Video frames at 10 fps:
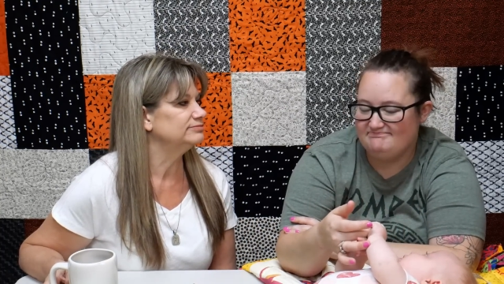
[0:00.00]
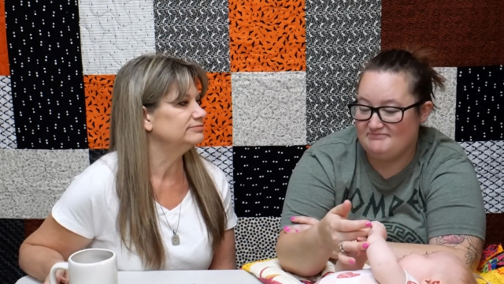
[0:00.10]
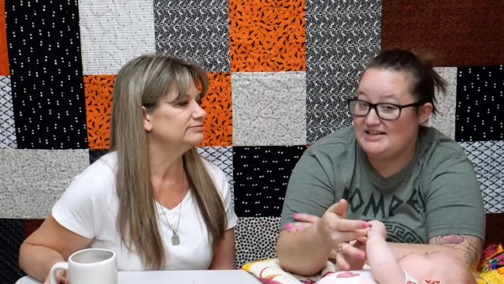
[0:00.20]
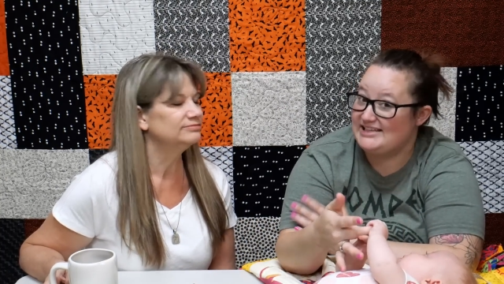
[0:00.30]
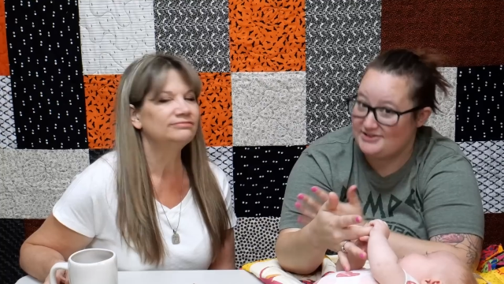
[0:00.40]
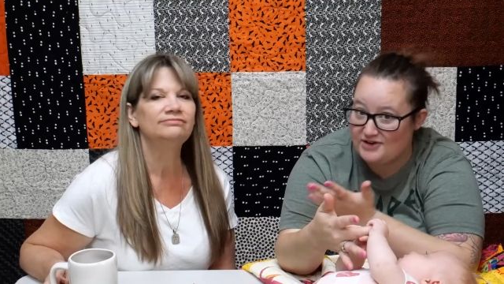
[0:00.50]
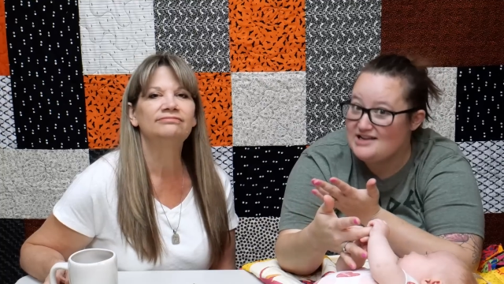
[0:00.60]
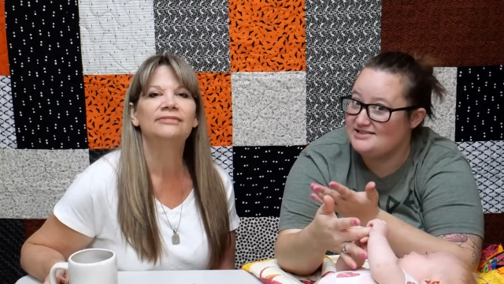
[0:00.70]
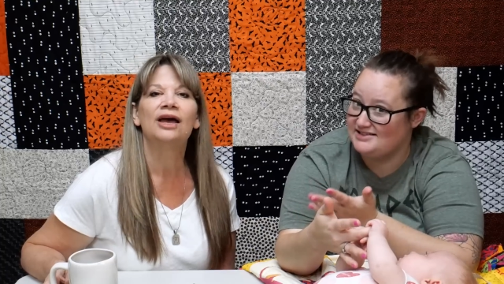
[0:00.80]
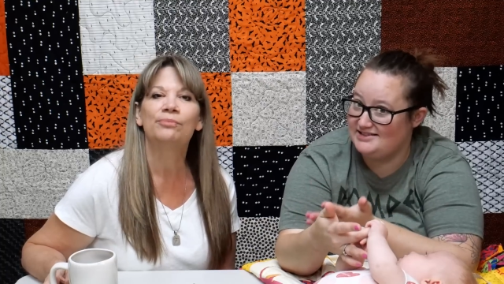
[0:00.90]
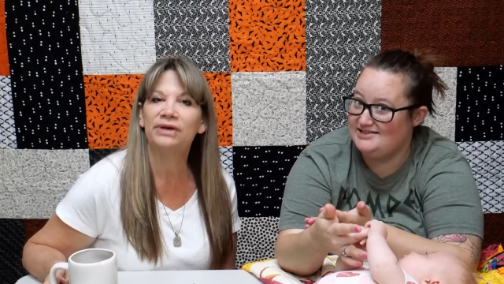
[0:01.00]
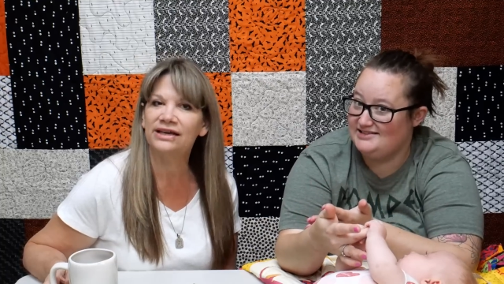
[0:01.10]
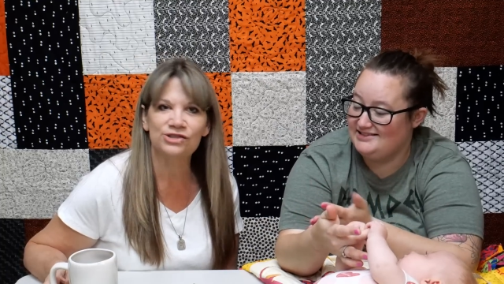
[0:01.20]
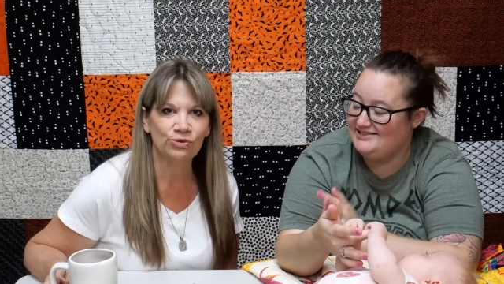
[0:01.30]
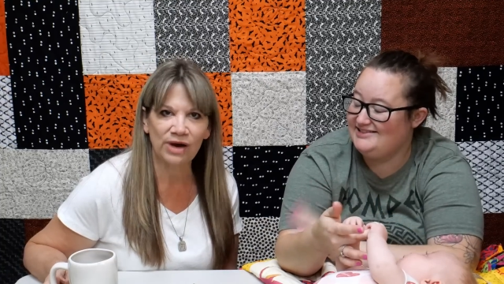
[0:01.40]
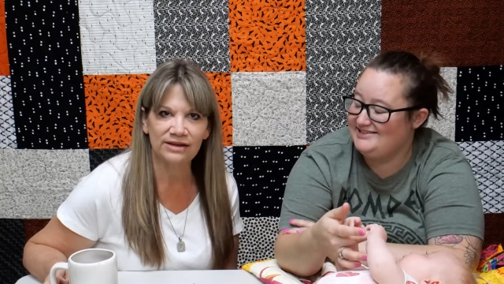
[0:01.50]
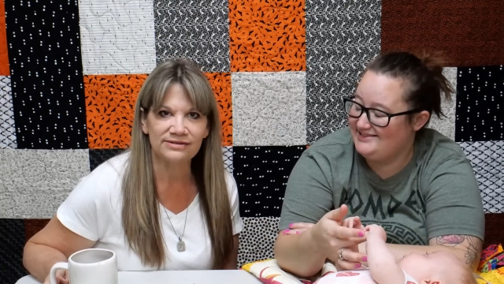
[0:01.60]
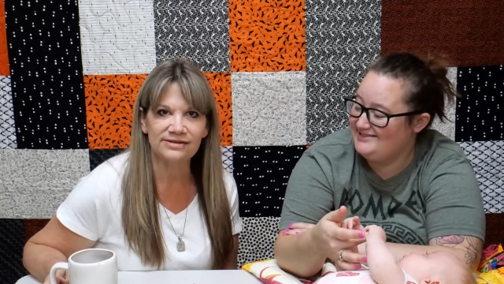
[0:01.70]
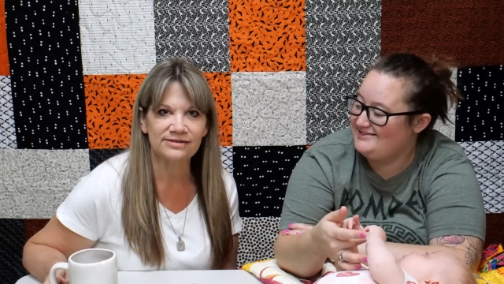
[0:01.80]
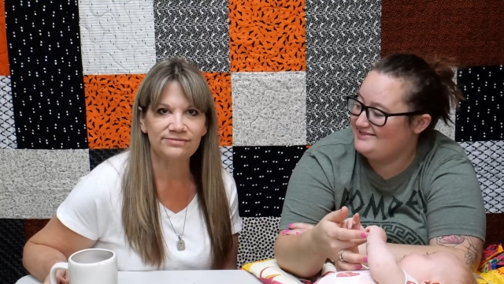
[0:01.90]
Speaker 1: Because it runs. Because it
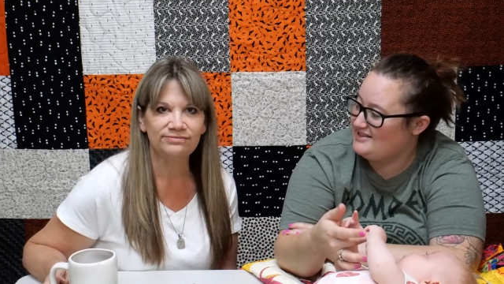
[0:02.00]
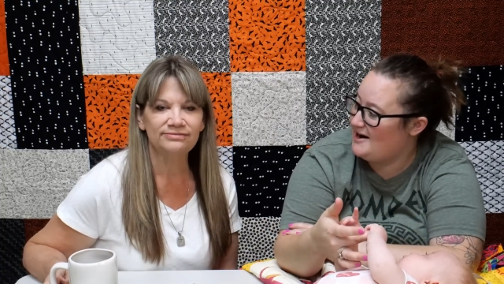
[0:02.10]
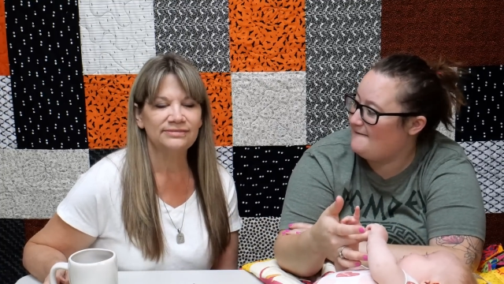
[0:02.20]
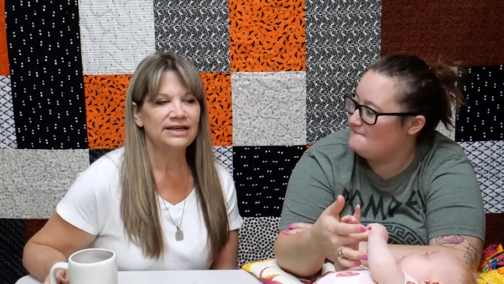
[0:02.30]
runs. Right.